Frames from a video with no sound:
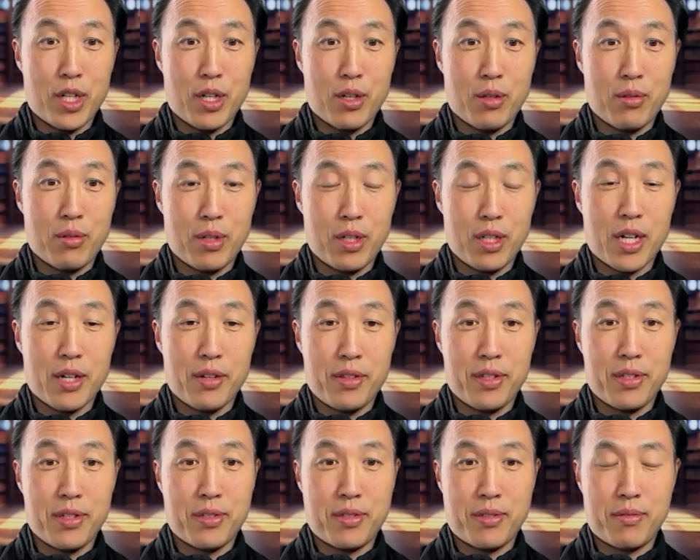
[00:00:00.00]
a lot of
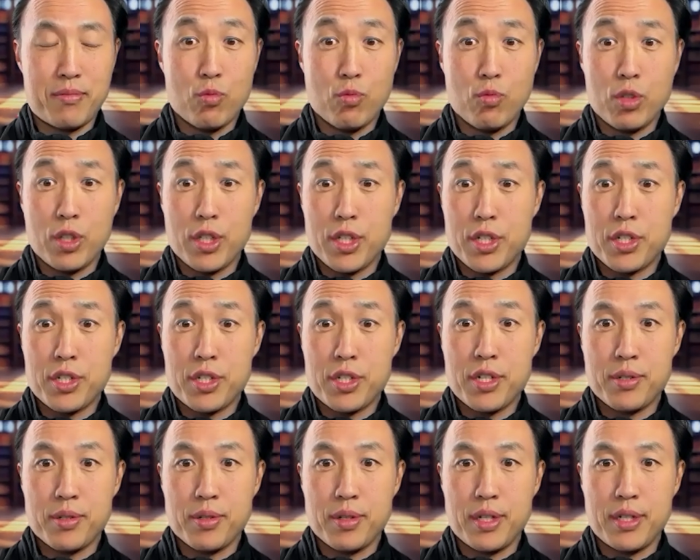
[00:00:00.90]
these religious
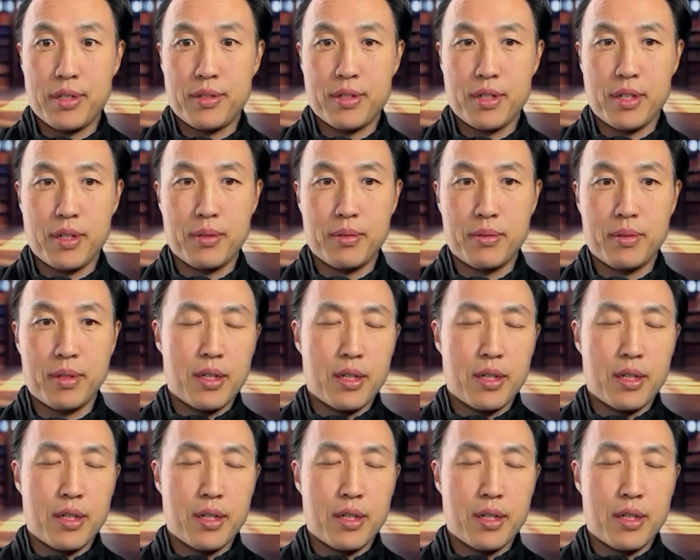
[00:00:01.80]
history. So